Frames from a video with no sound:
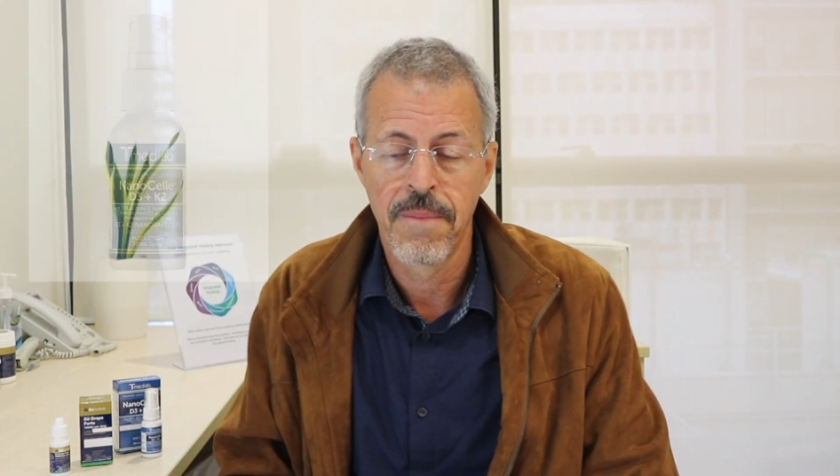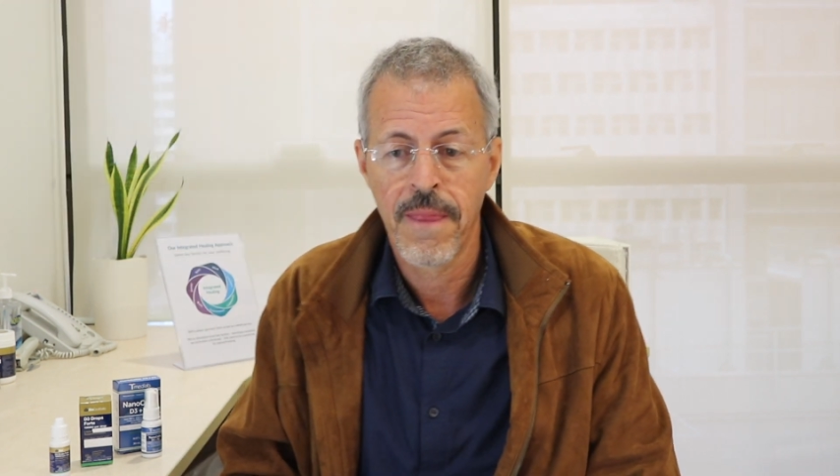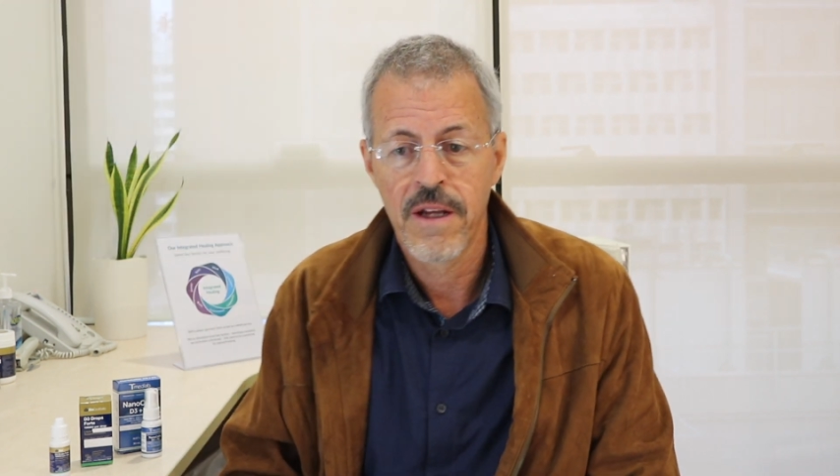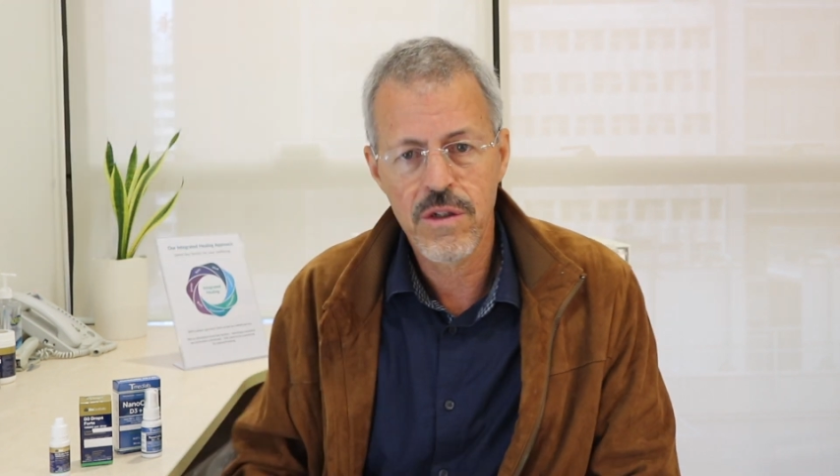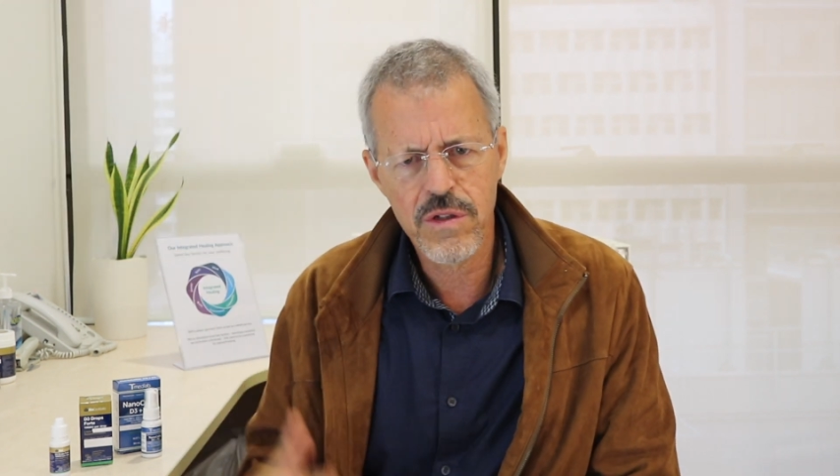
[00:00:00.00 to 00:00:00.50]

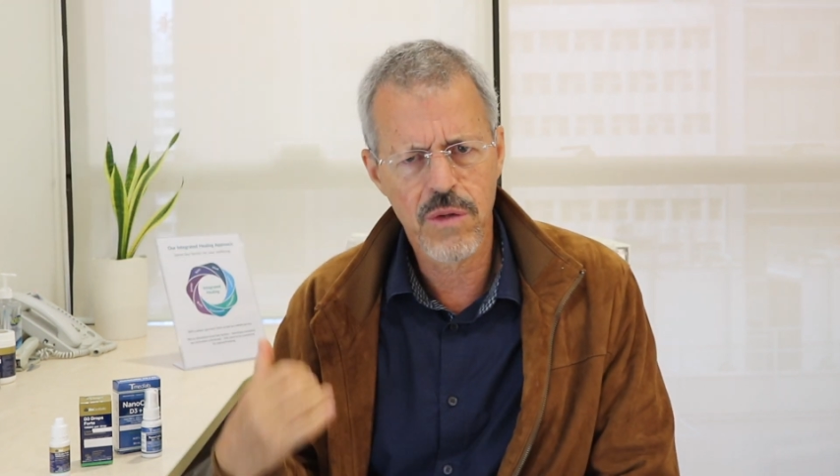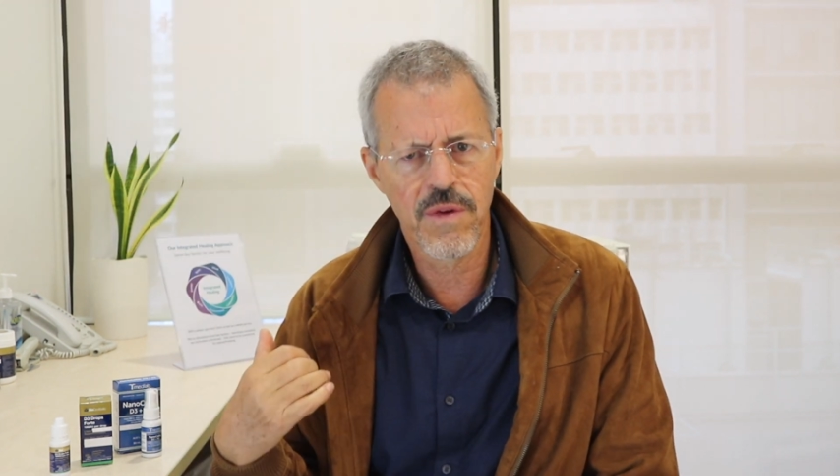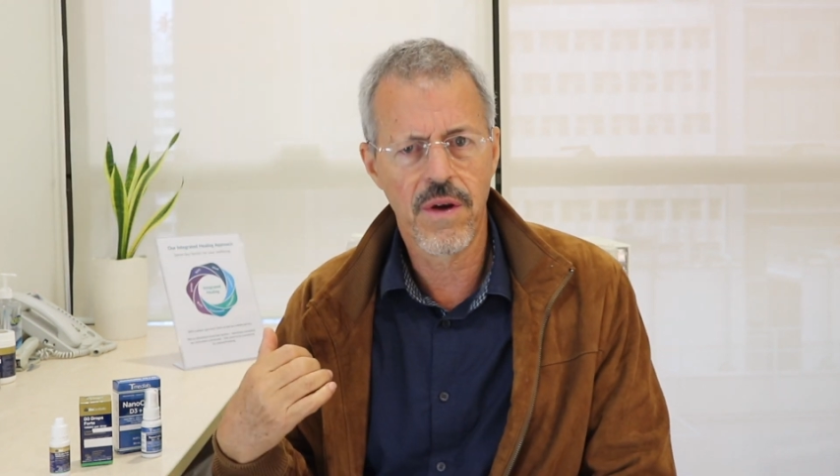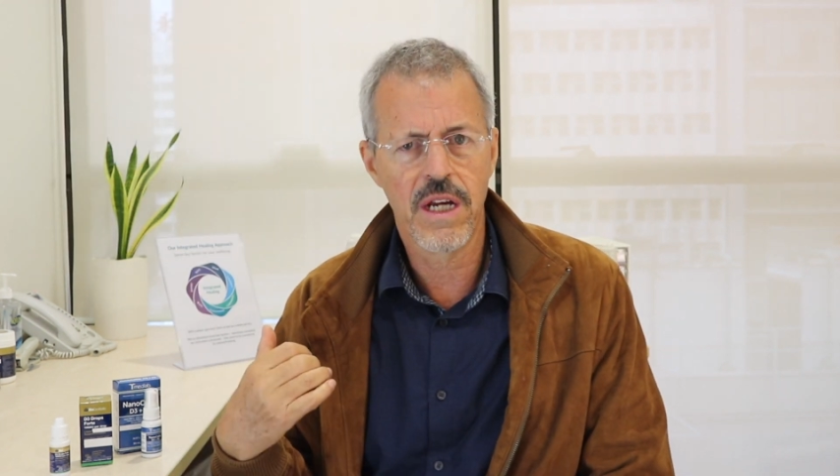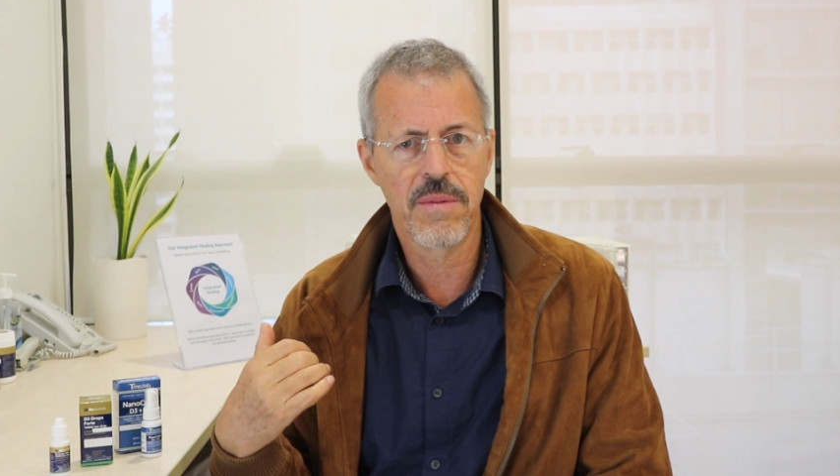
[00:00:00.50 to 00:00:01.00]
It's also
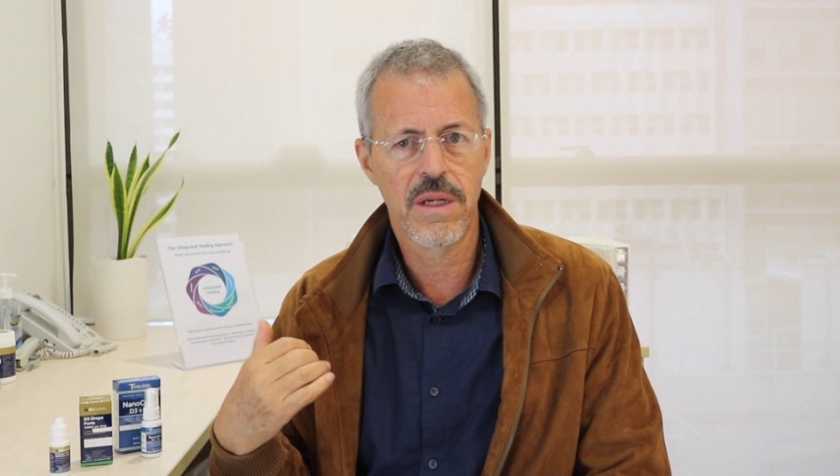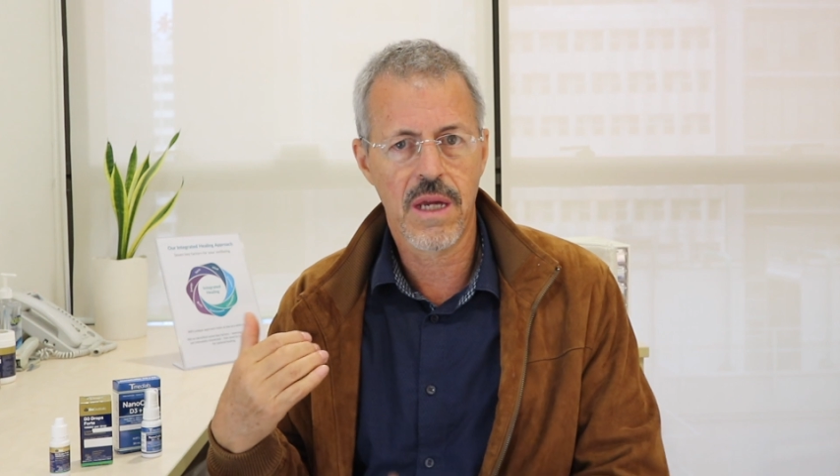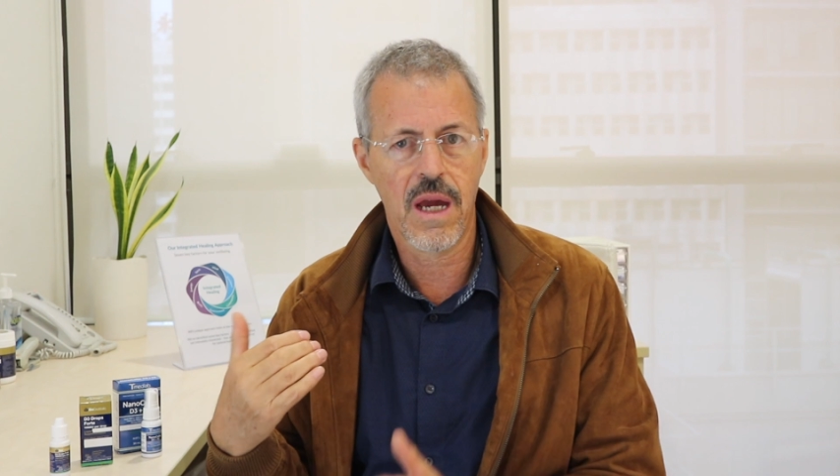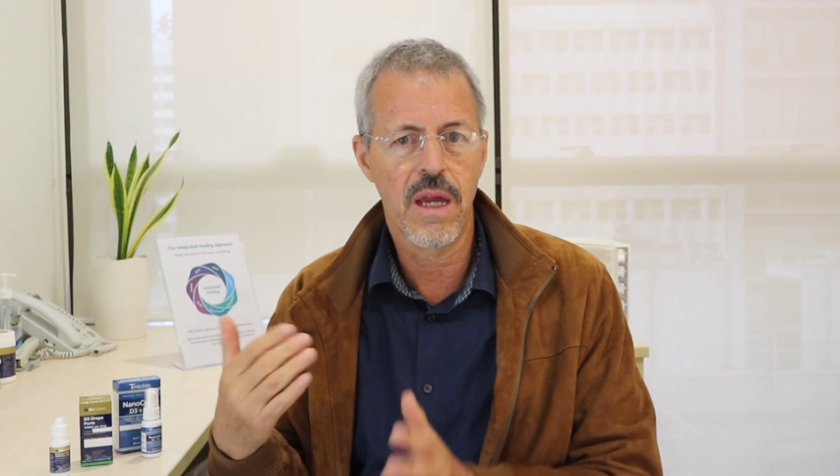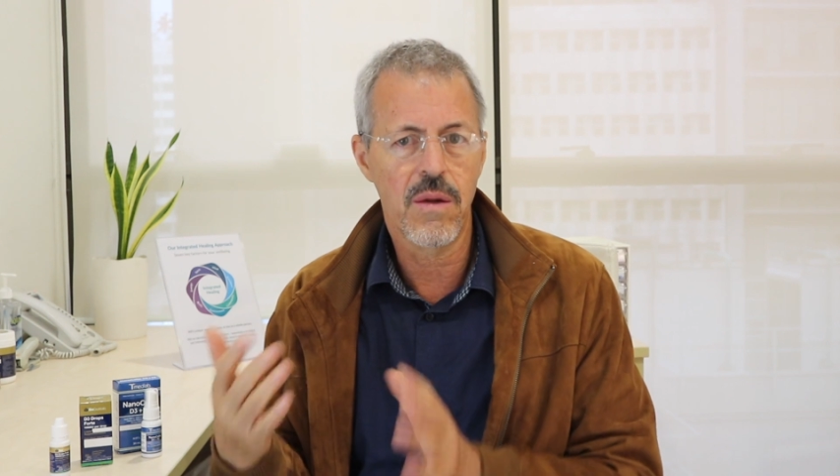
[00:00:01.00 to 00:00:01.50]
with vitamin
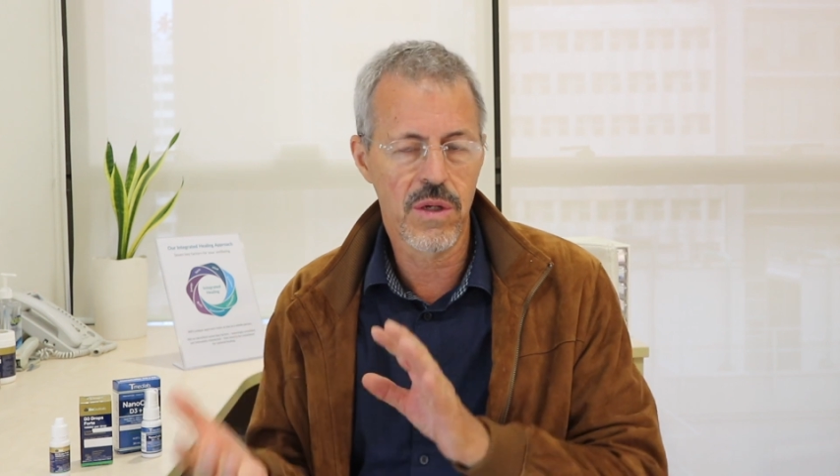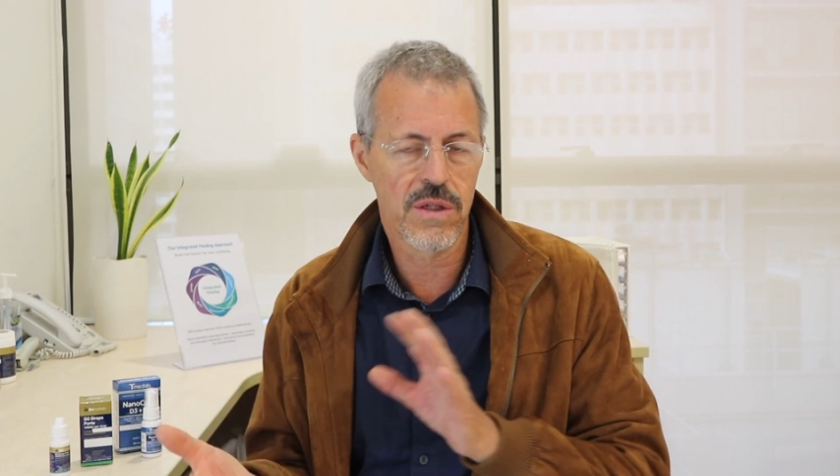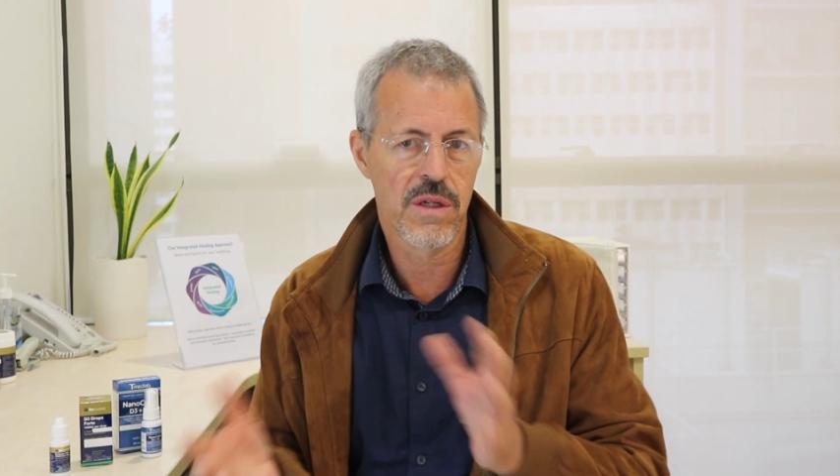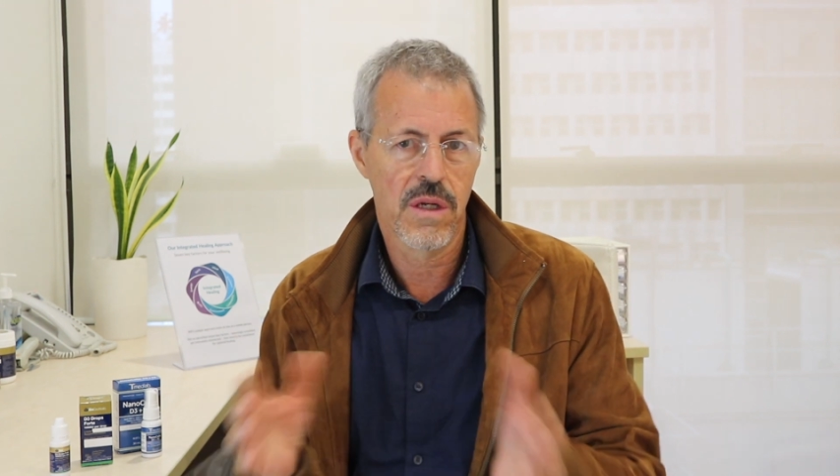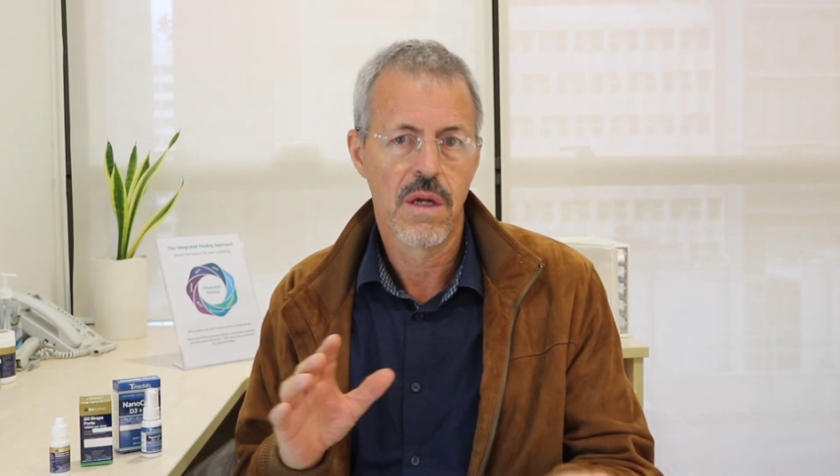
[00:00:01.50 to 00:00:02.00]
K,
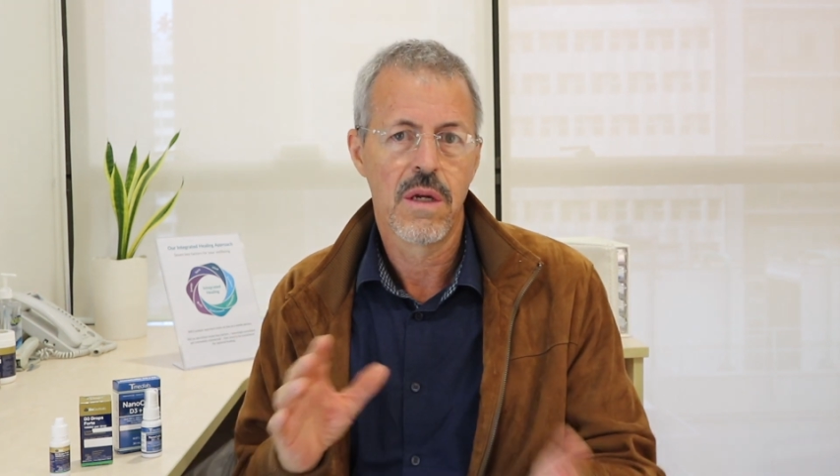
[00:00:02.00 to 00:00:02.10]
which